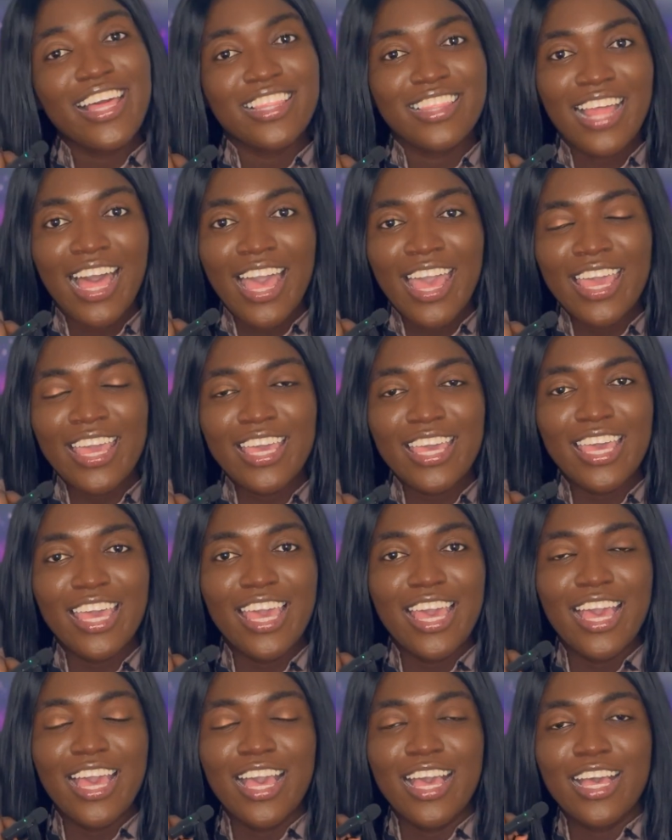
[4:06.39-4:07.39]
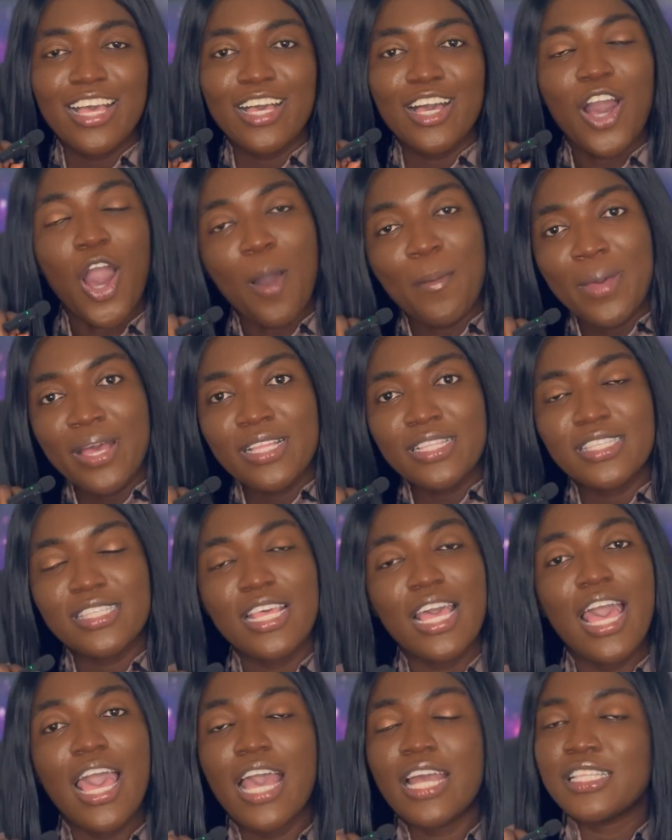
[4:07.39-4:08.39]
like, comment,
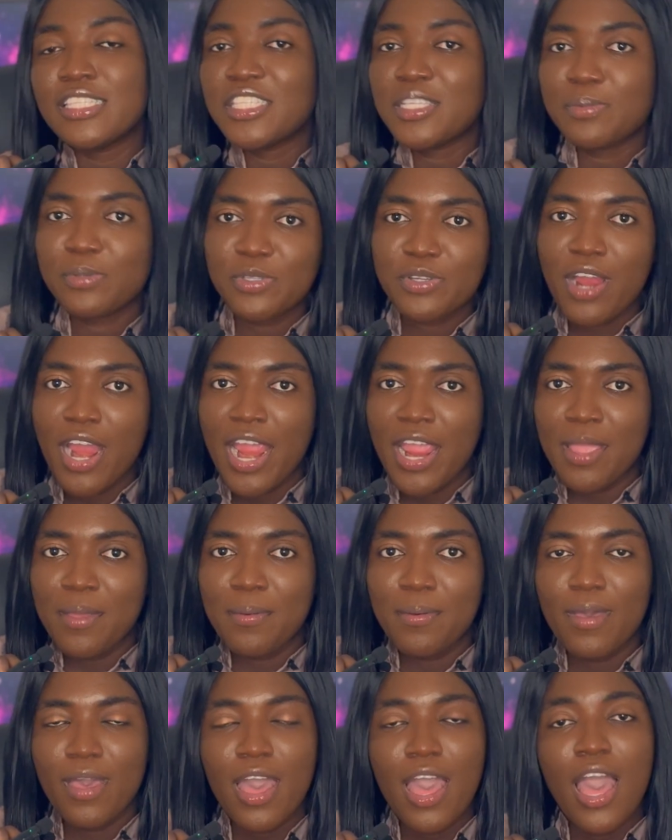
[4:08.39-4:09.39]
and subscribe.